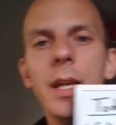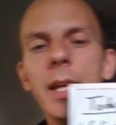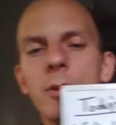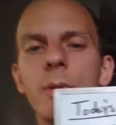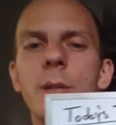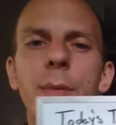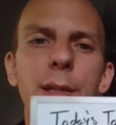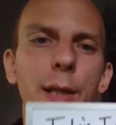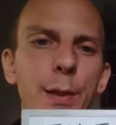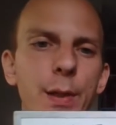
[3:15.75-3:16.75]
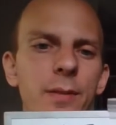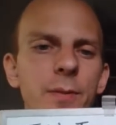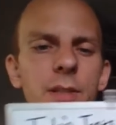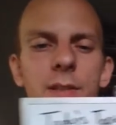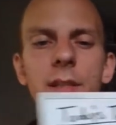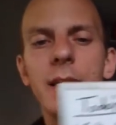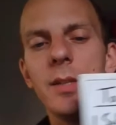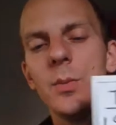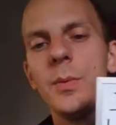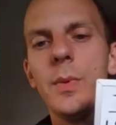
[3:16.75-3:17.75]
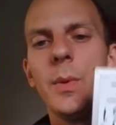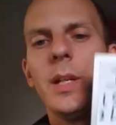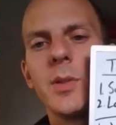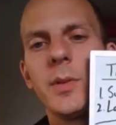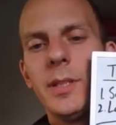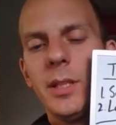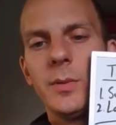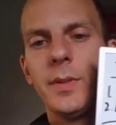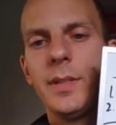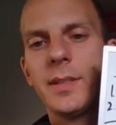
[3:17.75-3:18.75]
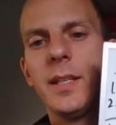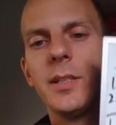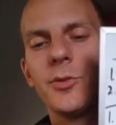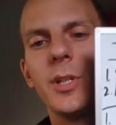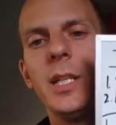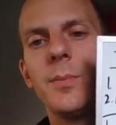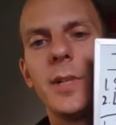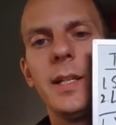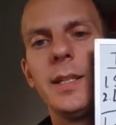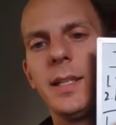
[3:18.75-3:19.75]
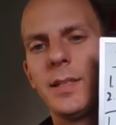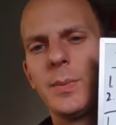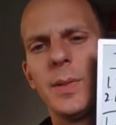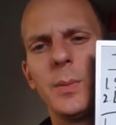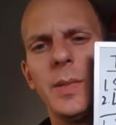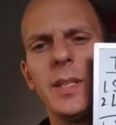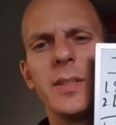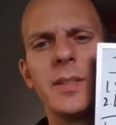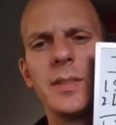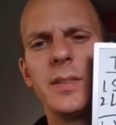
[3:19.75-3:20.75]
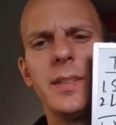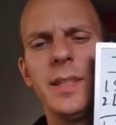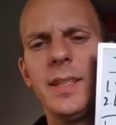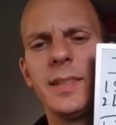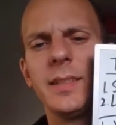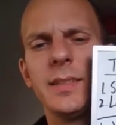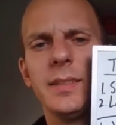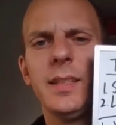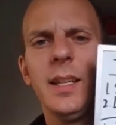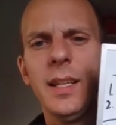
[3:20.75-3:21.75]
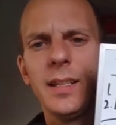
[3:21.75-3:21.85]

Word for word: And we're going to be taking first, again, when we, whenever we're dealing with these kind of tricky predicates with weird things and